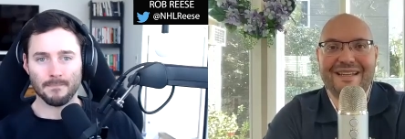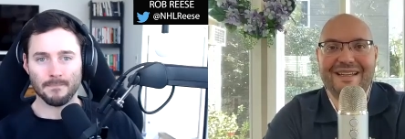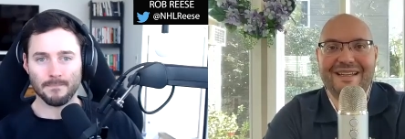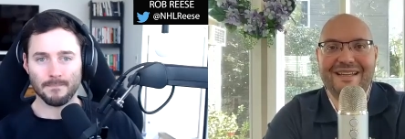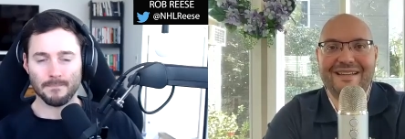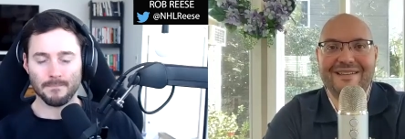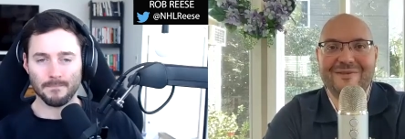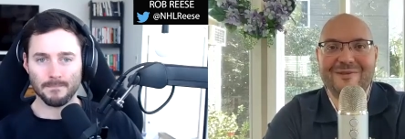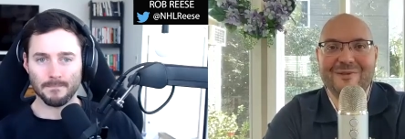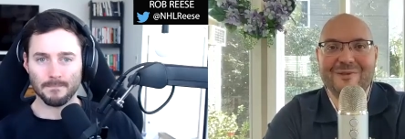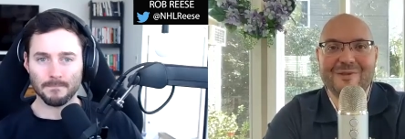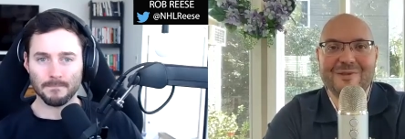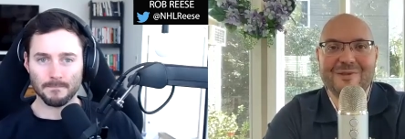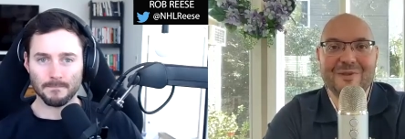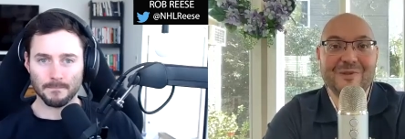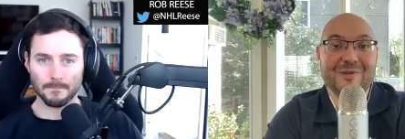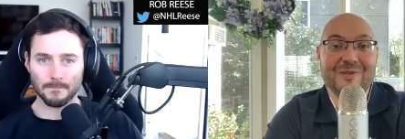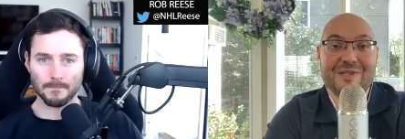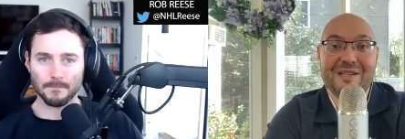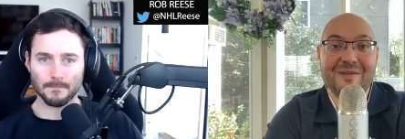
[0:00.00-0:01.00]
Speaker 1: and of course
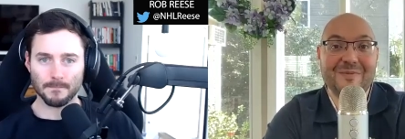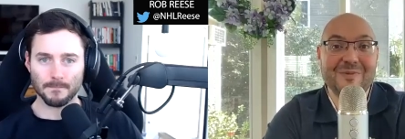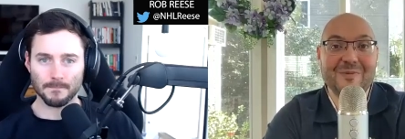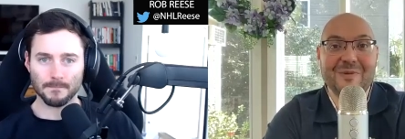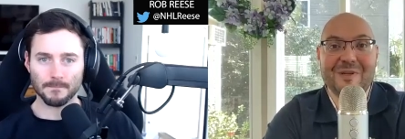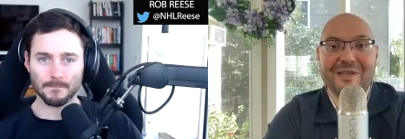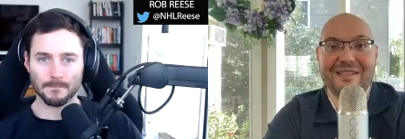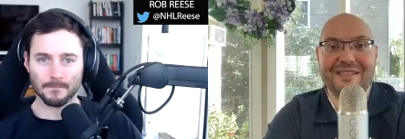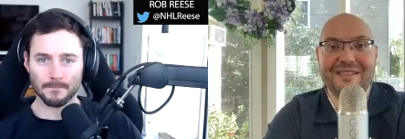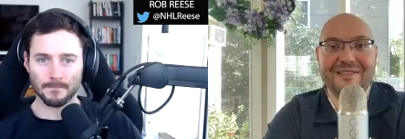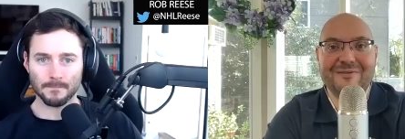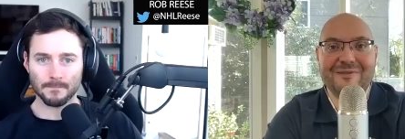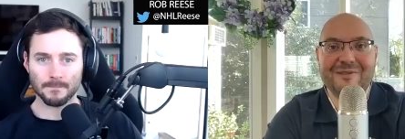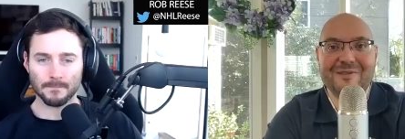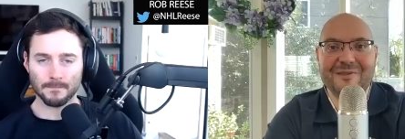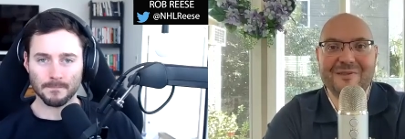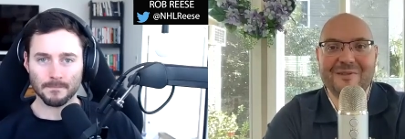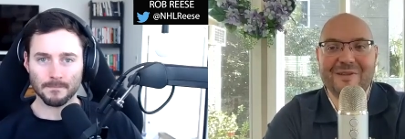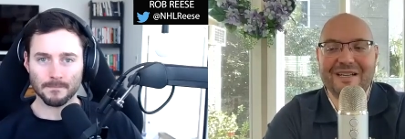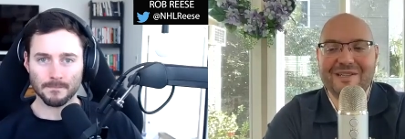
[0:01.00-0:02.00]
those teams went in different
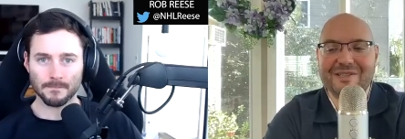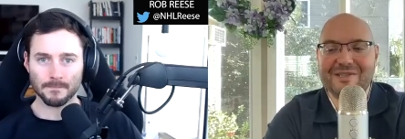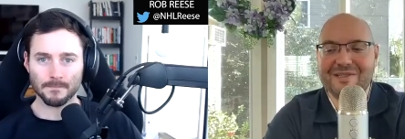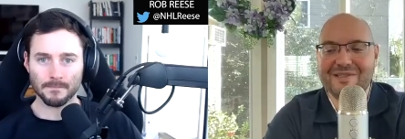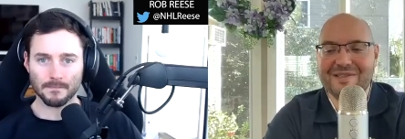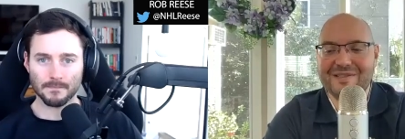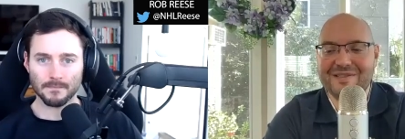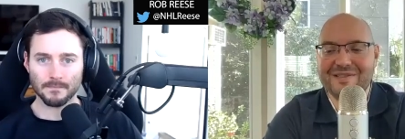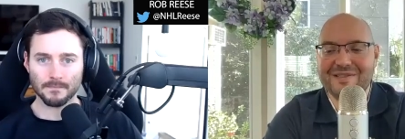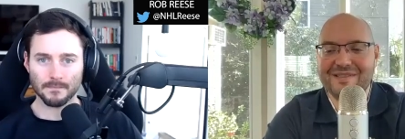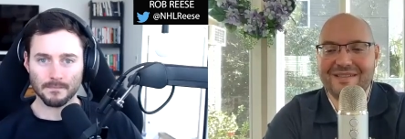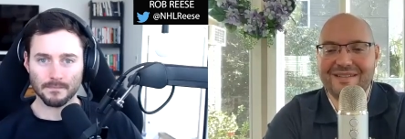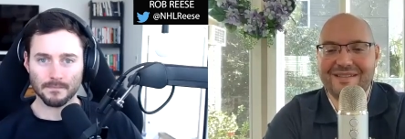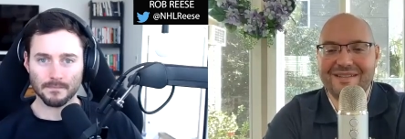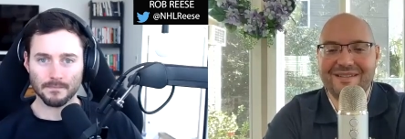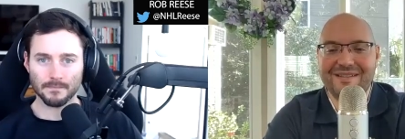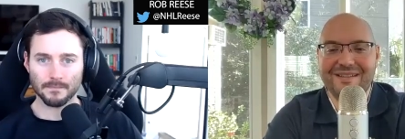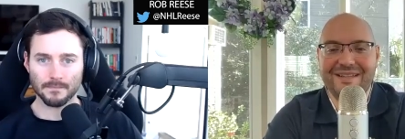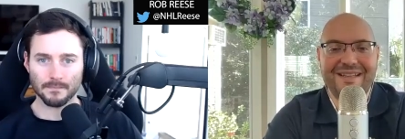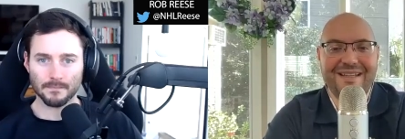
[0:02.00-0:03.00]
directions uh,